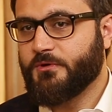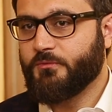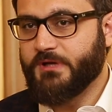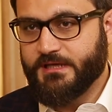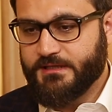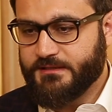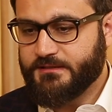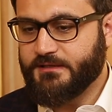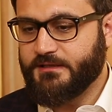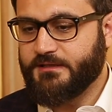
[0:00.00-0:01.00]
We
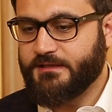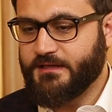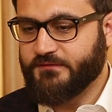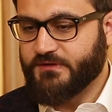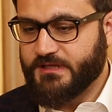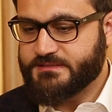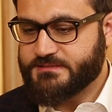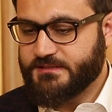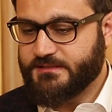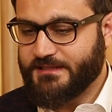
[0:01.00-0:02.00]
in
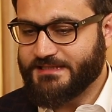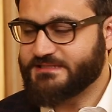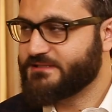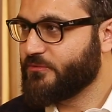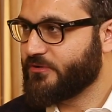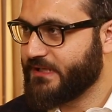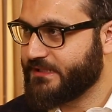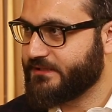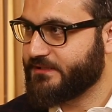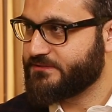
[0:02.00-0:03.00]
Afghanistan, as a
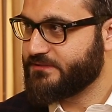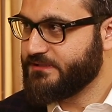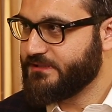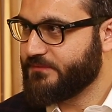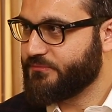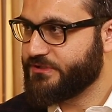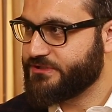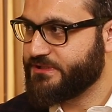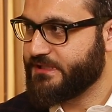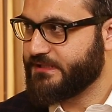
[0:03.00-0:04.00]
democratic country,
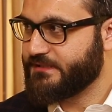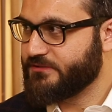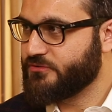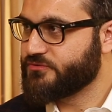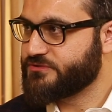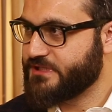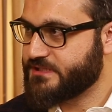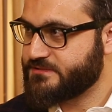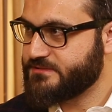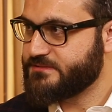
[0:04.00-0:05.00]
appreciate those
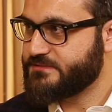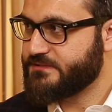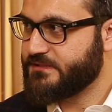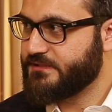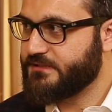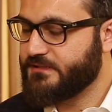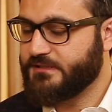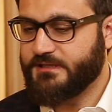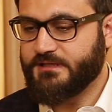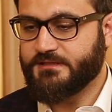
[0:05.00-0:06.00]
gestures,
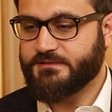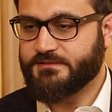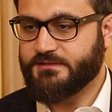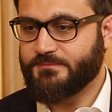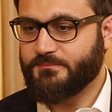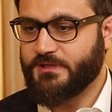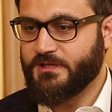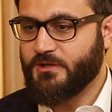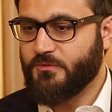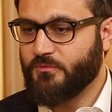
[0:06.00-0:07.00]
and
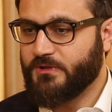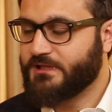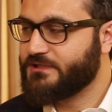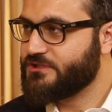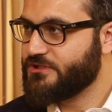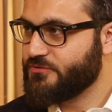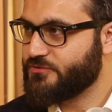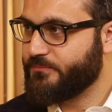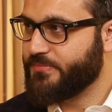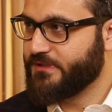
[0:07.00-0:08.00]
will continue
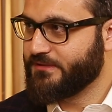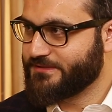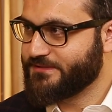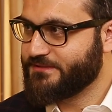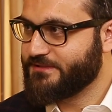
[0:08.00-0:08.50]
to build